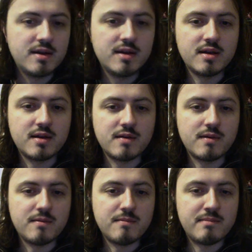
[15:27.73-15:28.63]

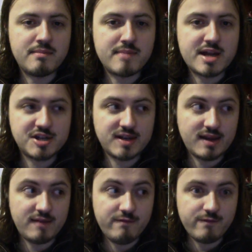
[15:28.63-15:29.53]

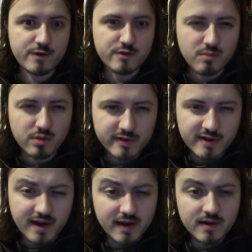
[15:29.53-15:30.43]
magically vulnerable
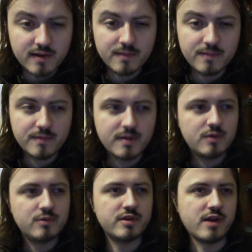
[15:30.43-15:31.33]
tank.
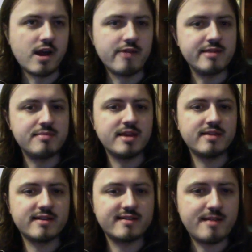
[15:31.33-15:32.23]
The irony being
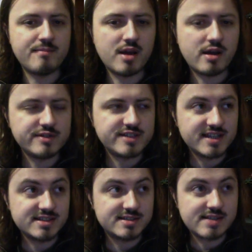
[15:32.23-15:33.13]
that a Templar is the
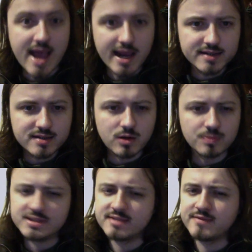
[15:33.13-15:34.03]
exact
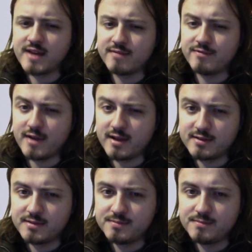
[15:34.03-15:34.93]
opposite of that, in fact.
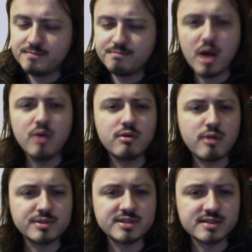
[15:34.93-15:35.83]
Polar
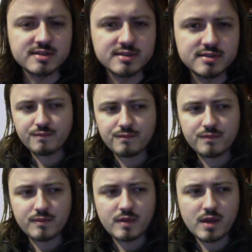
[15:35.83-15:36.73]
opposite.
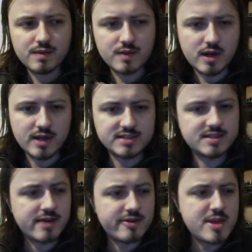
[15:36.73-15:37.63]
The guys,
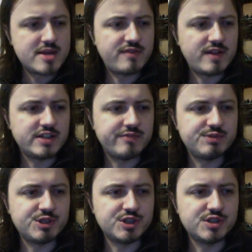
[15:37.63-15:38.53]
they're in their defensive
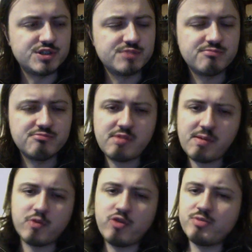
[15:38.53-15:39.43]
positions, and
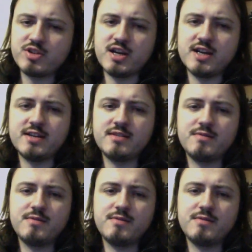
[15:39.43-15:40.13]
the group decided,